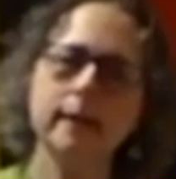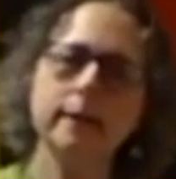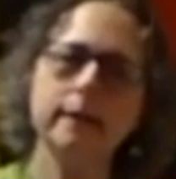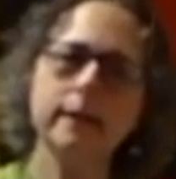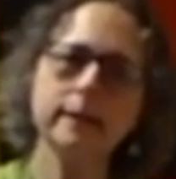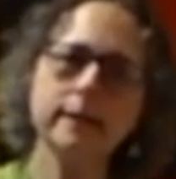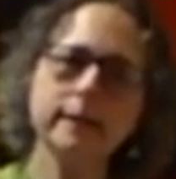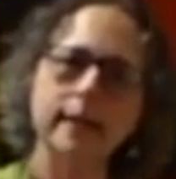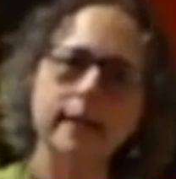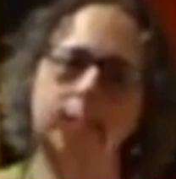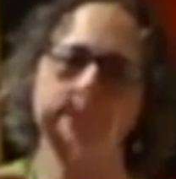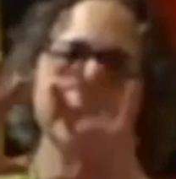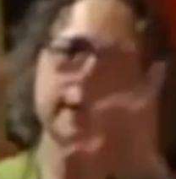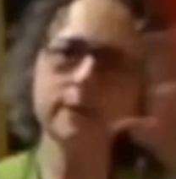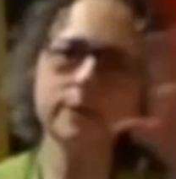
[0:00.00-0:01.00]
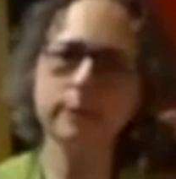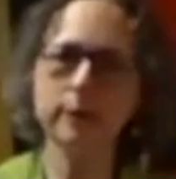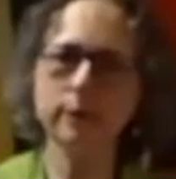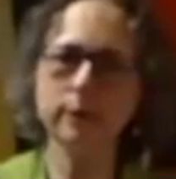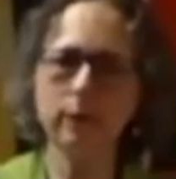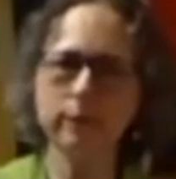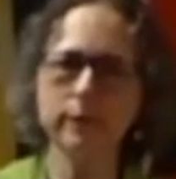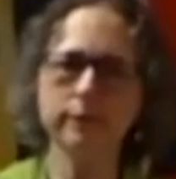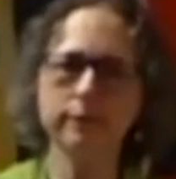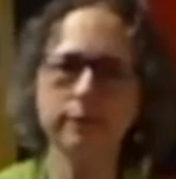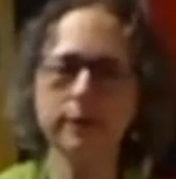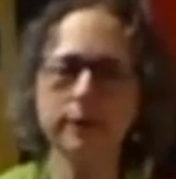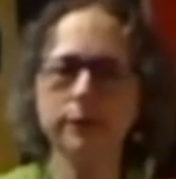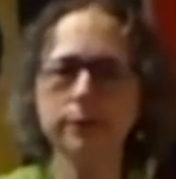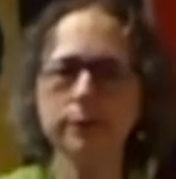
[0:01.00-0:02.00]
the stained glass window over the
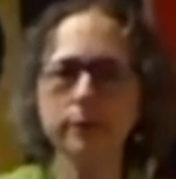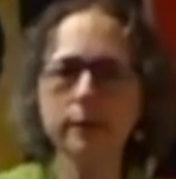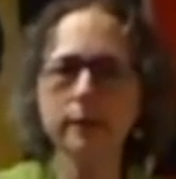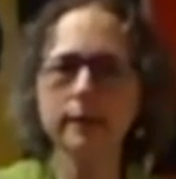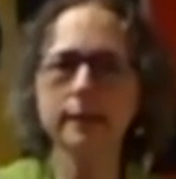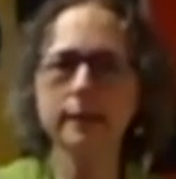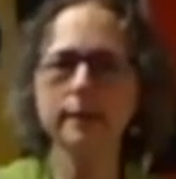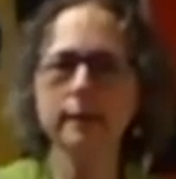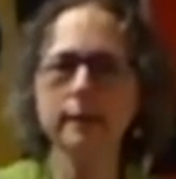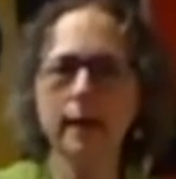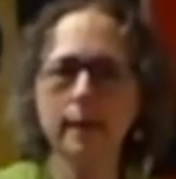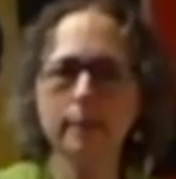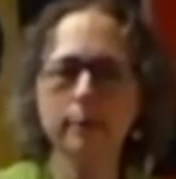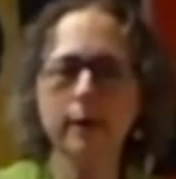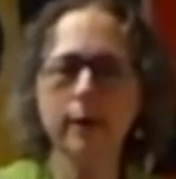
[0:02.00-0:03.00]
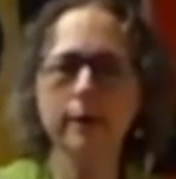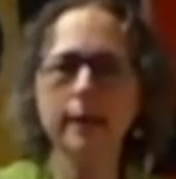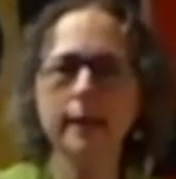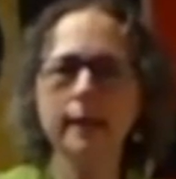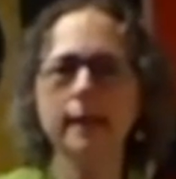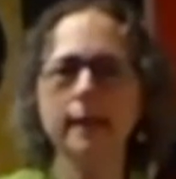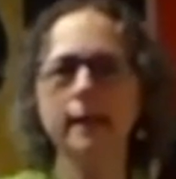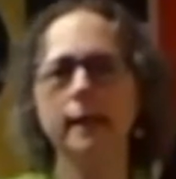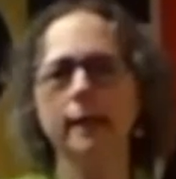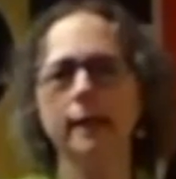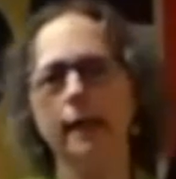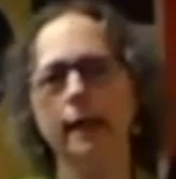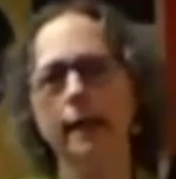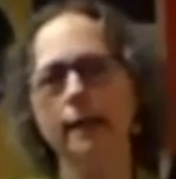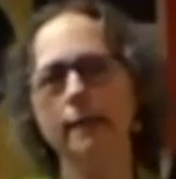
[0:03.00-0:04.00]
front door in the library,
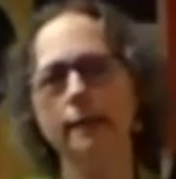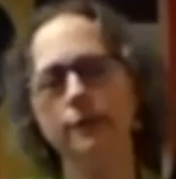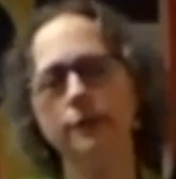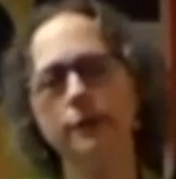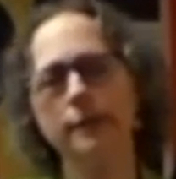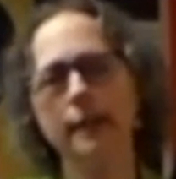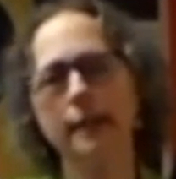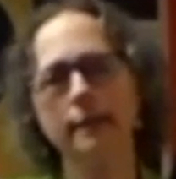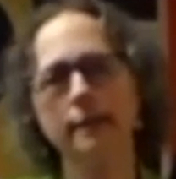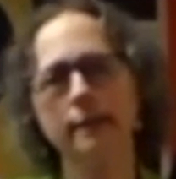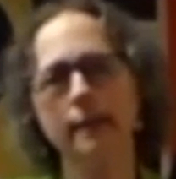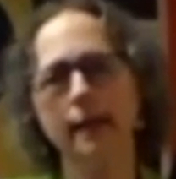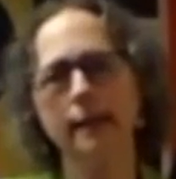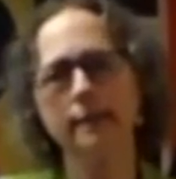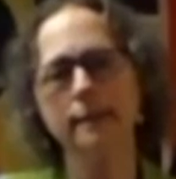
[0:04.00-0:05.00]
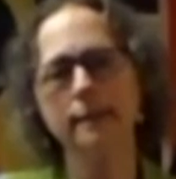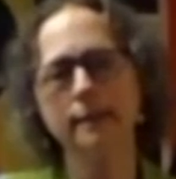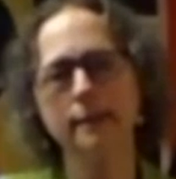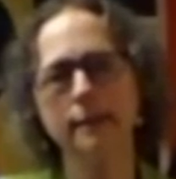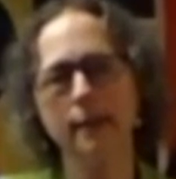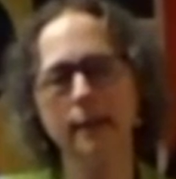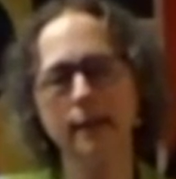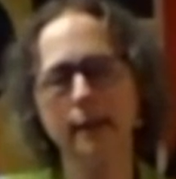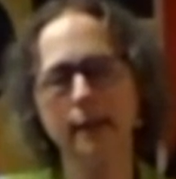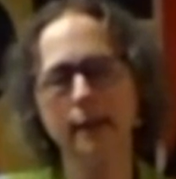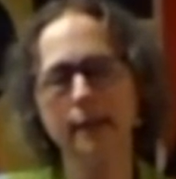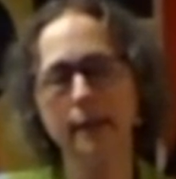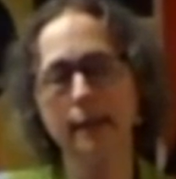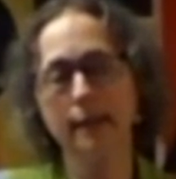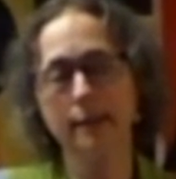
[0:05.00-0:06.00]
and there's stained glass
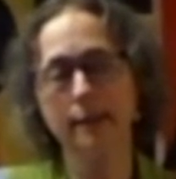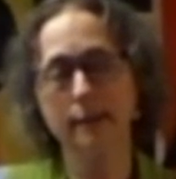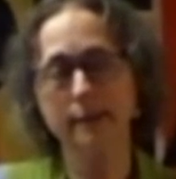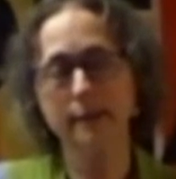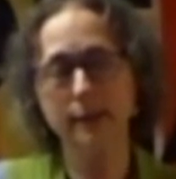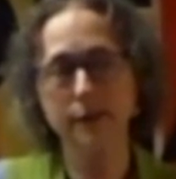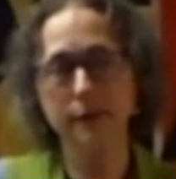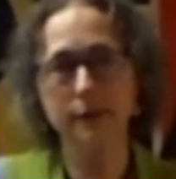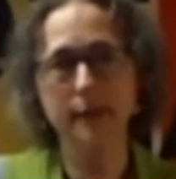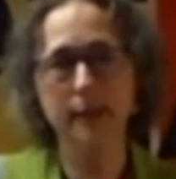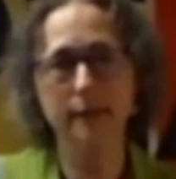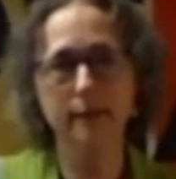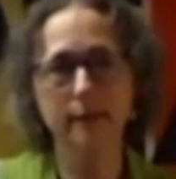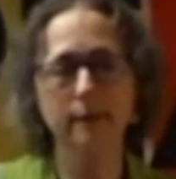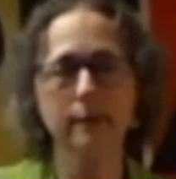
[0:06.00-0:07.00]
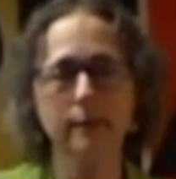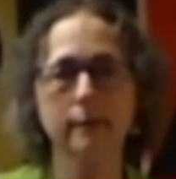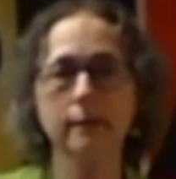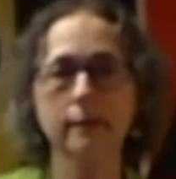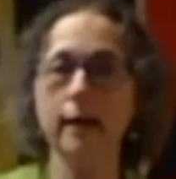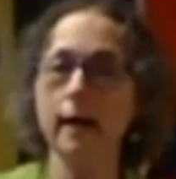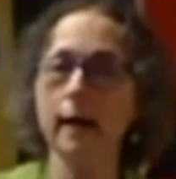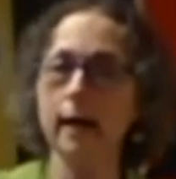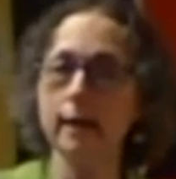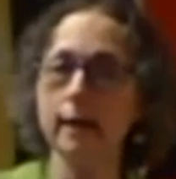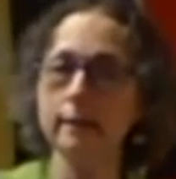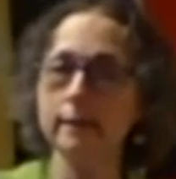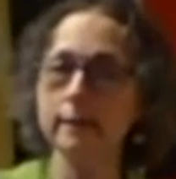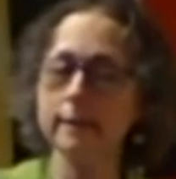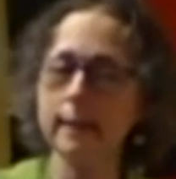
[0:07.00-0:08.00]
in the senior center on
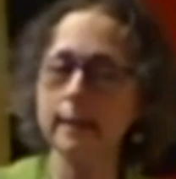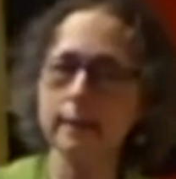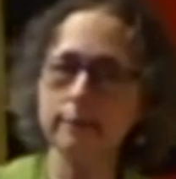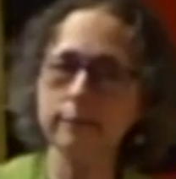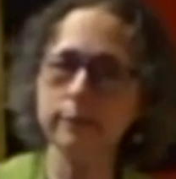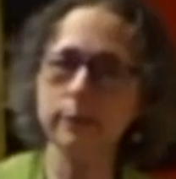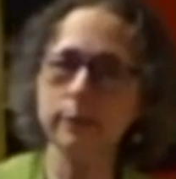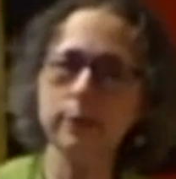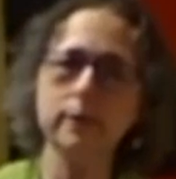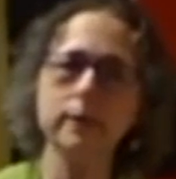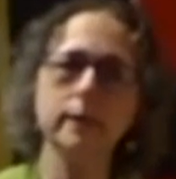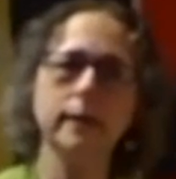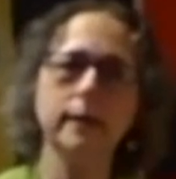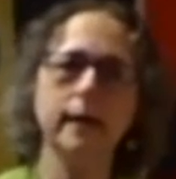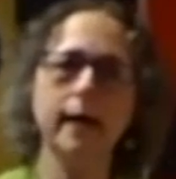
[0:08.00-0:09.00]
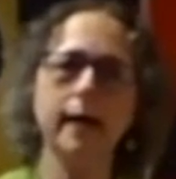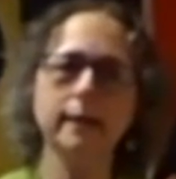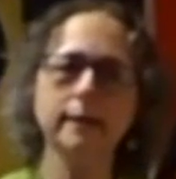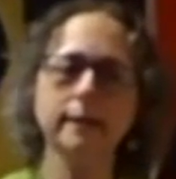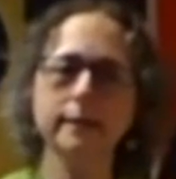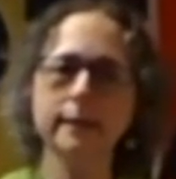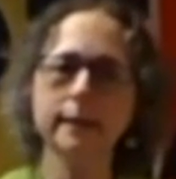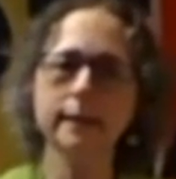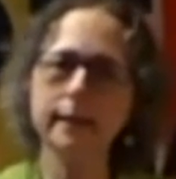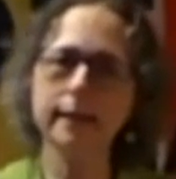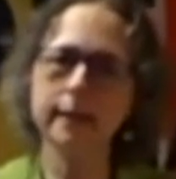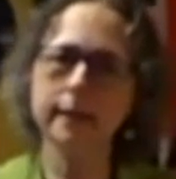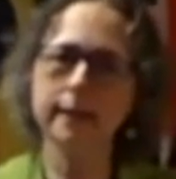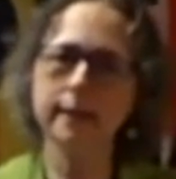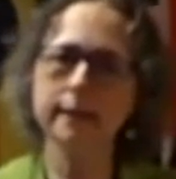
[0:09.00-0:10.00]
the second floor, at
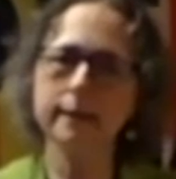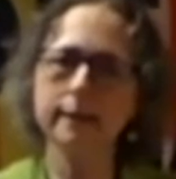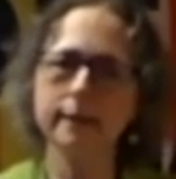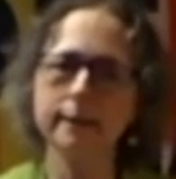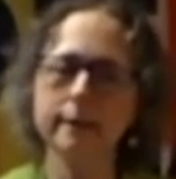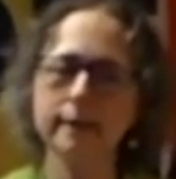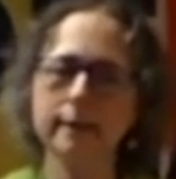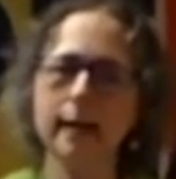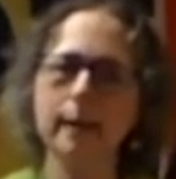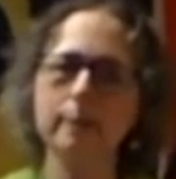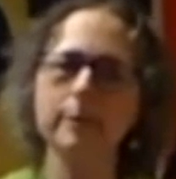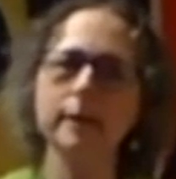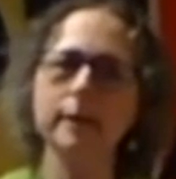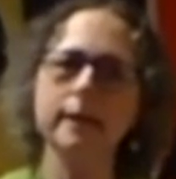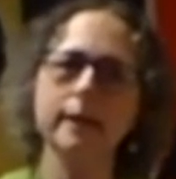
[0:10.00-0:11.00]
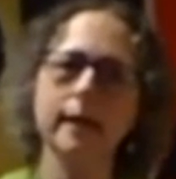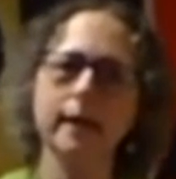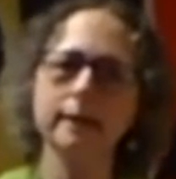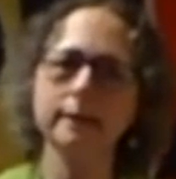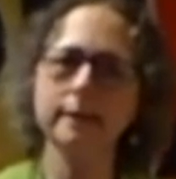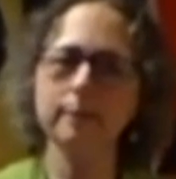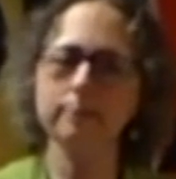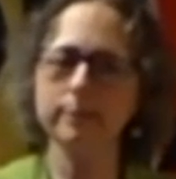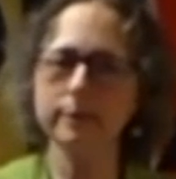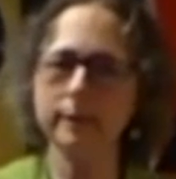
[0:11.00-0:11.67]
TCAN in the lobby, at Temple